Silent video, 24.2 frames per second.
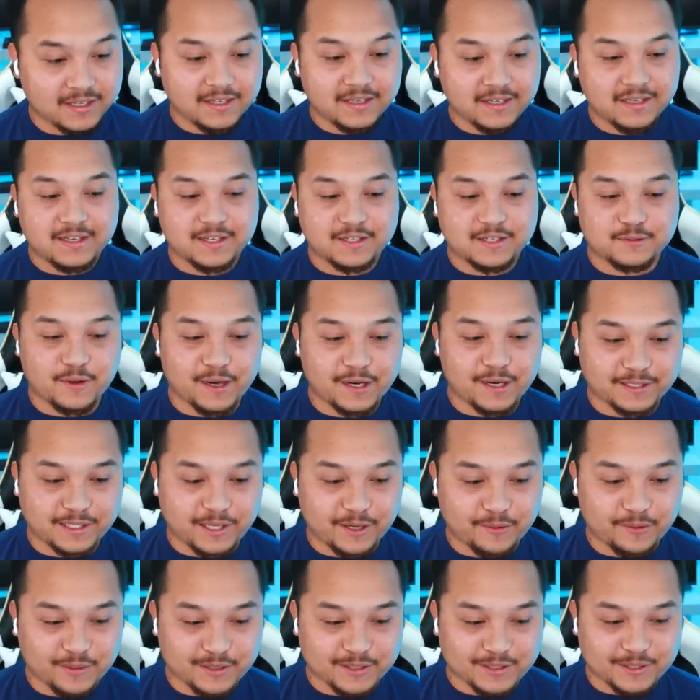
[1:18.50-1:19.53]
he's right there
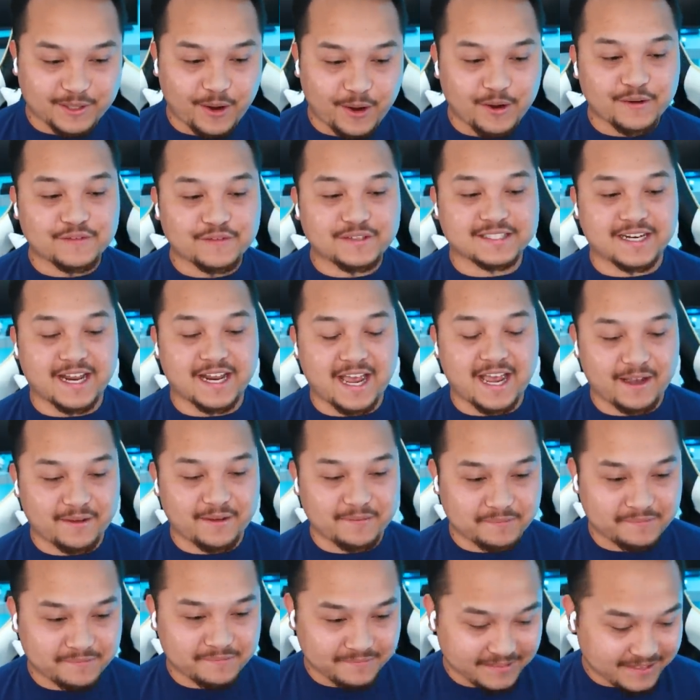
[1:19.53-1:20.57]
with his cone of
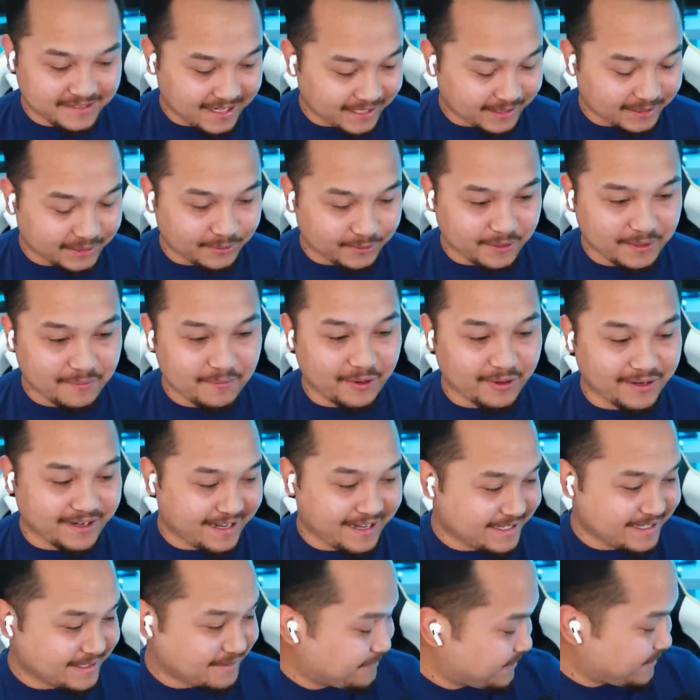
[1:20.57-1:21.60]
shame. Got three more
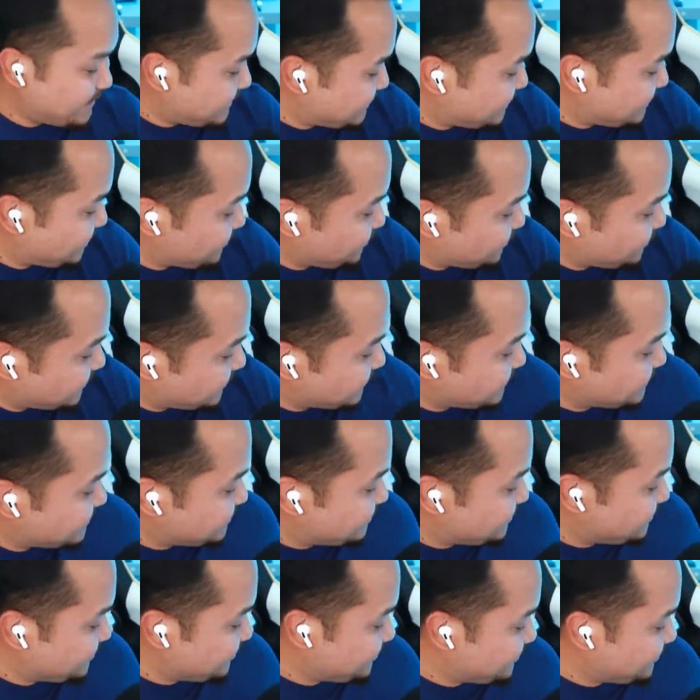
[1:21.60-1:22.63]
days, buddy. You can do